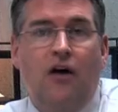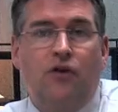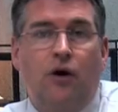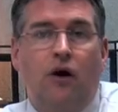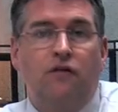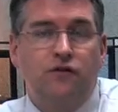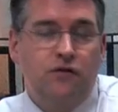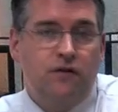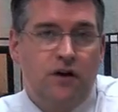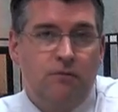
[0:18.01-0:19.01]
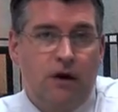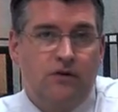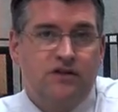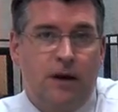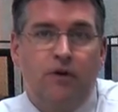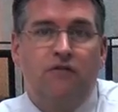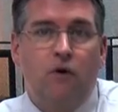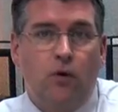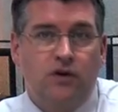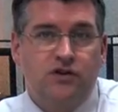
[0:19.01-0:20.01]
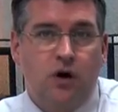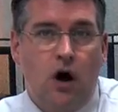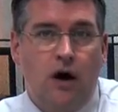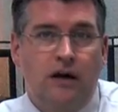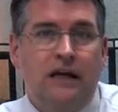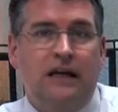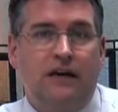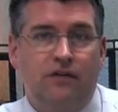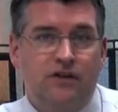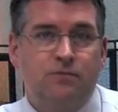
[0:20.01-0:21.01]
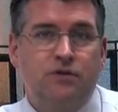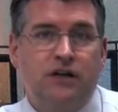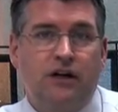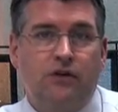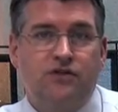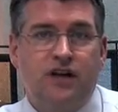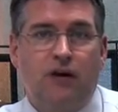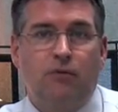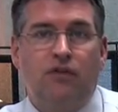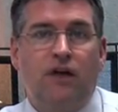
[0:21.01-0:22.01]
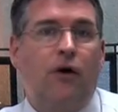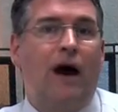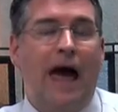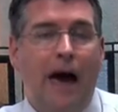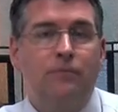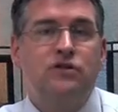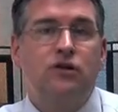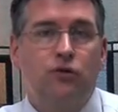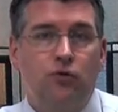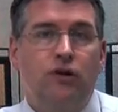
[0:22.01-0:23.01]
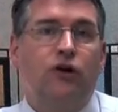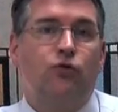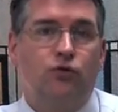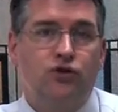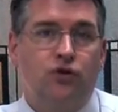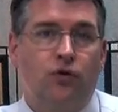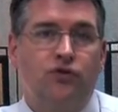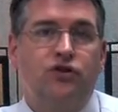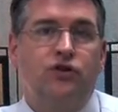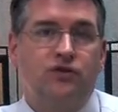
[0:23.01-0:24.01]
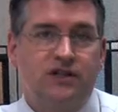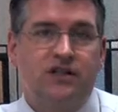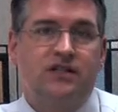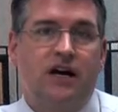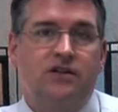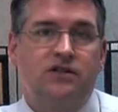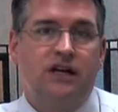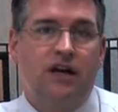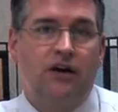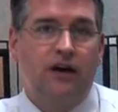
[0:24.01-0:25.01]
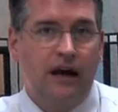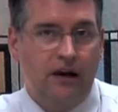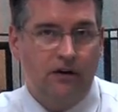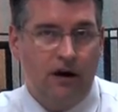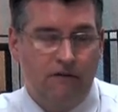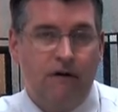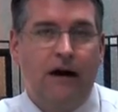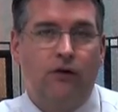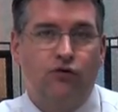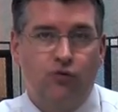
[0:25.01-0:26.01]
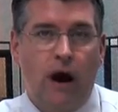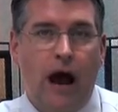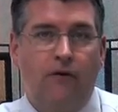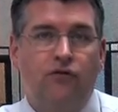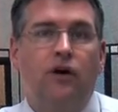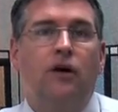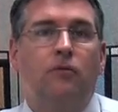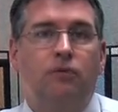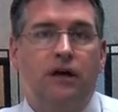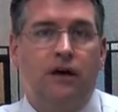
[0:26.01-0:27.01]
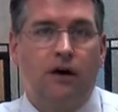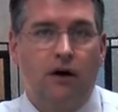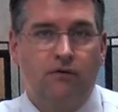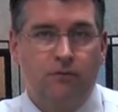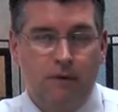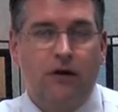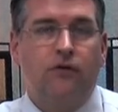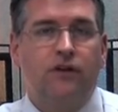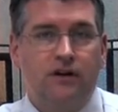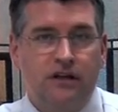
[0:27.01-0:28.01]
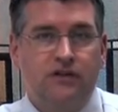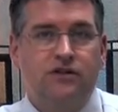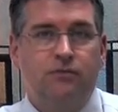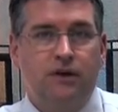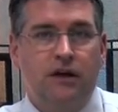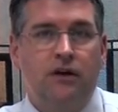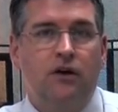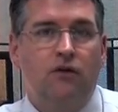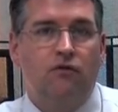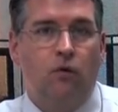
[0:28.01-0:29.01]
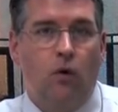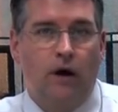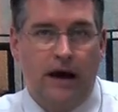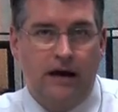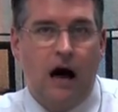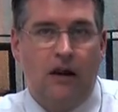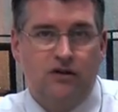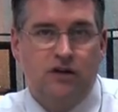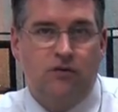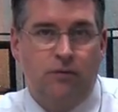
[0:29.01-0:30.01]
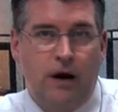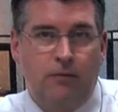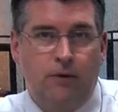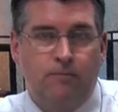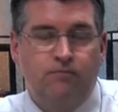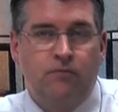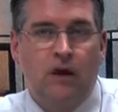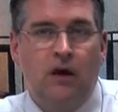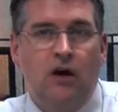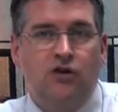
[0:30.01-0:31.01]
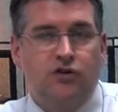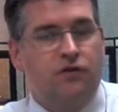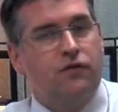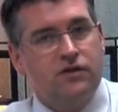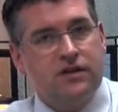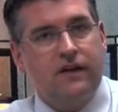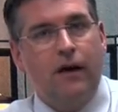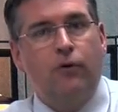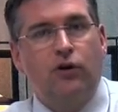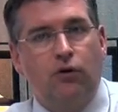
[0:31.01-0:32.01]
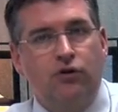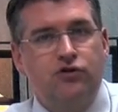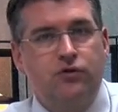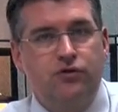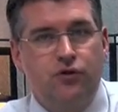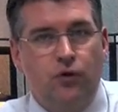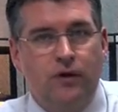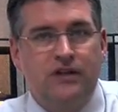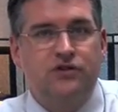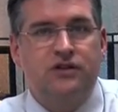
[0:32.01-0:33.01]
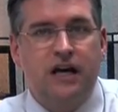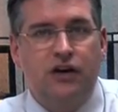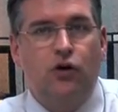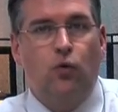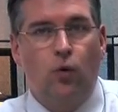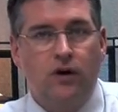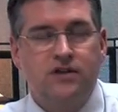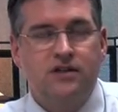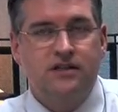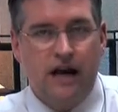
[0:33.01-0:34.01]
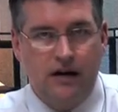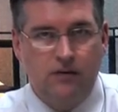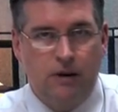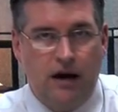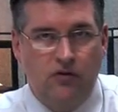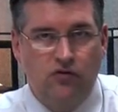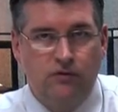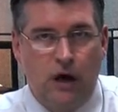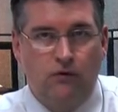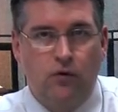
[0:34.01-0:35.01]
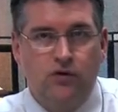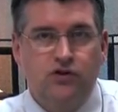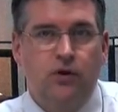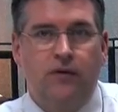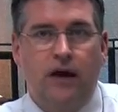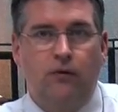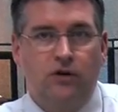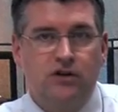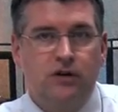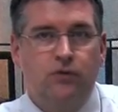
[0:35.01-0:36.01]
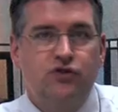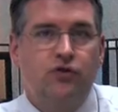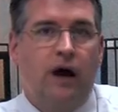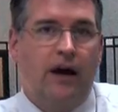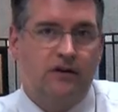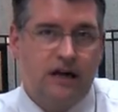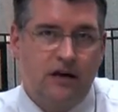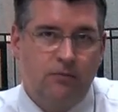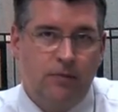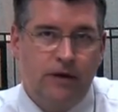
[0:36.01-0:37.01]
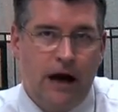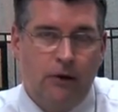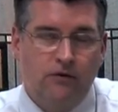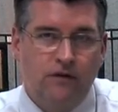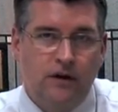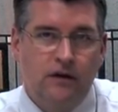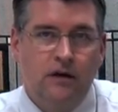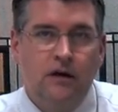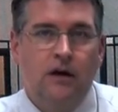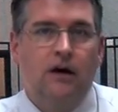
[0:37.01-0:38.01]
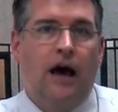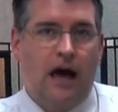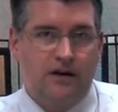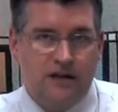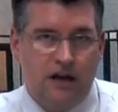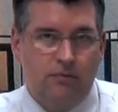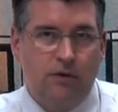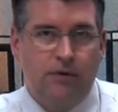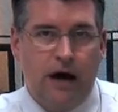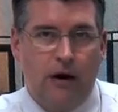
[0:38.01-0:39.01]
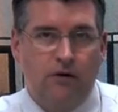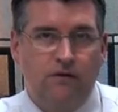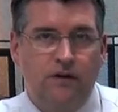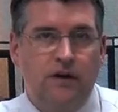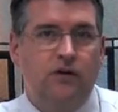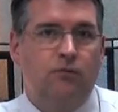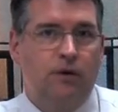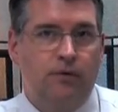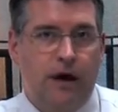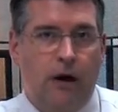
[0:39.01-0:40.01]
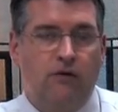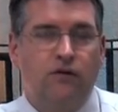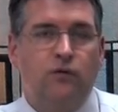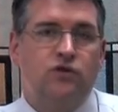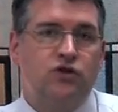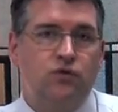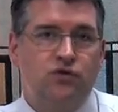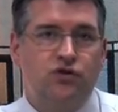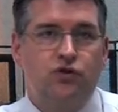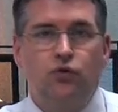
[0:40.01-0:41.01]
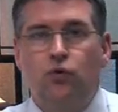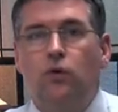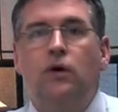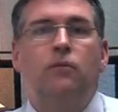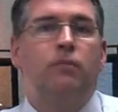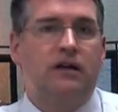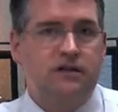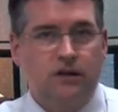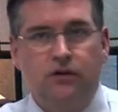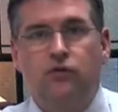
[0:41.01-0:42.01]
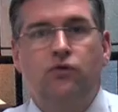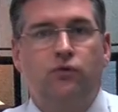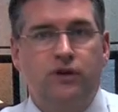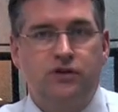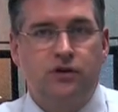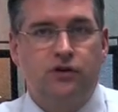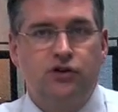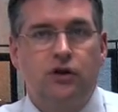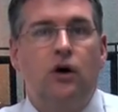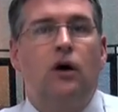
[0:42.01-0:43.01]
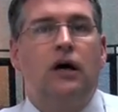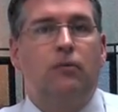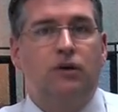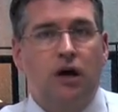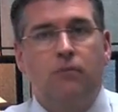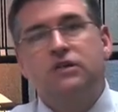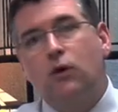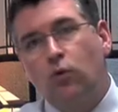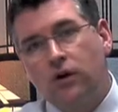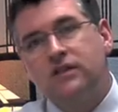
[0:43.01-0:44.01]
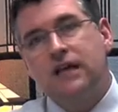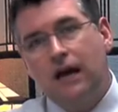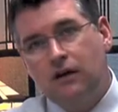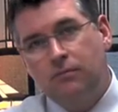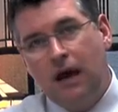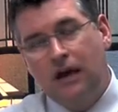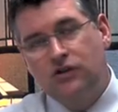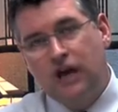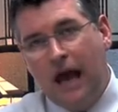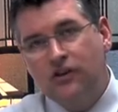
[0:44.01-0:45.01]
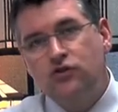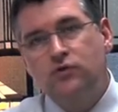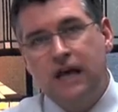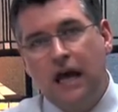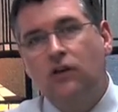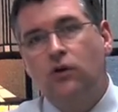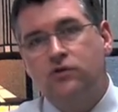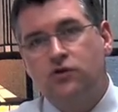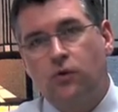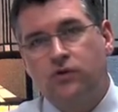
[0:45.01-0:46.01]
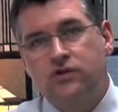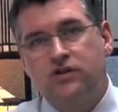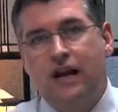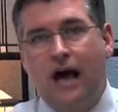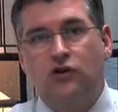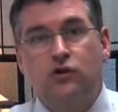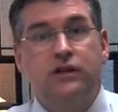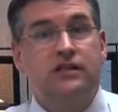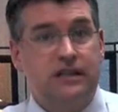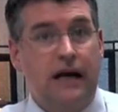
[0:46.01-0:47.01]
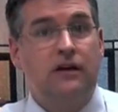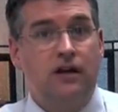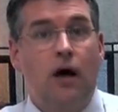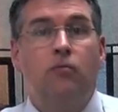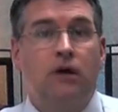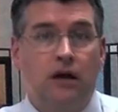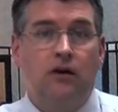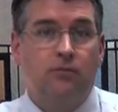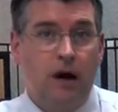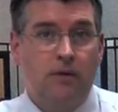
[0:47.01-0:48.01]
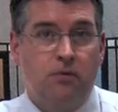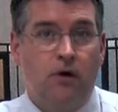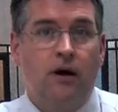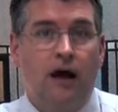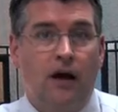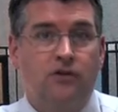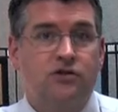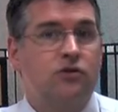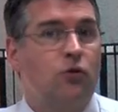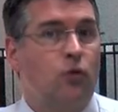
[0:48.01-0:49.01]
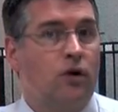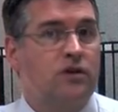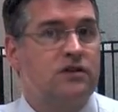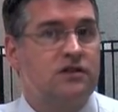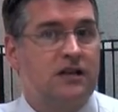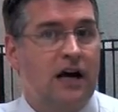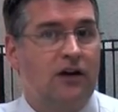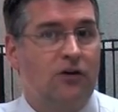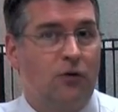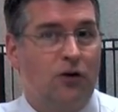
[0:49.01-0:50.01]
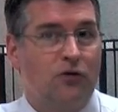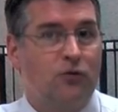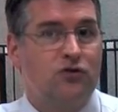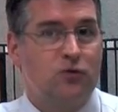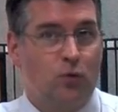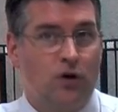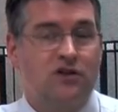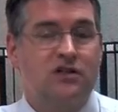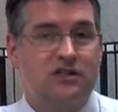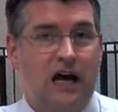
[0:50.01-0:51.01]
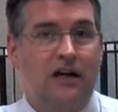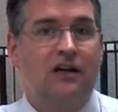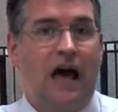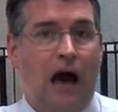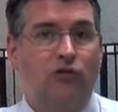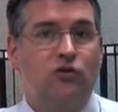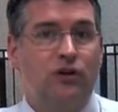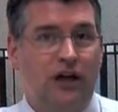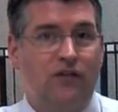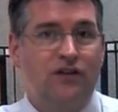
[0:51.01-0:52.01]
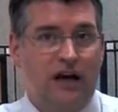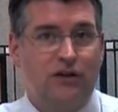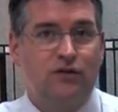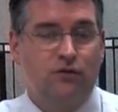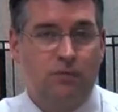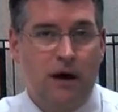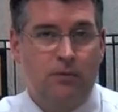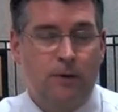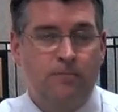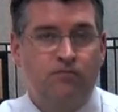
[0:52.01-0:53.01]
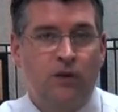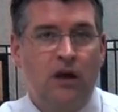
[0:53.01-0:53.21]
There are a few fundamentals that I'm going to focus on in this particular segment that are absolutely crucial to your success in a final draft being of the mettle that it needs to be for a college level paper. So the first thing that I want to encourage you to do is to take your works cited page. Now, of course, you know that originally was your annotated bibliography. Annotated bibliography, your bibliography was used to basically do the research. It becomes a works cited page as you take those sources and actually cite them in the paper. Hence, works cited, or in other words, works cited actually in the text of your paper.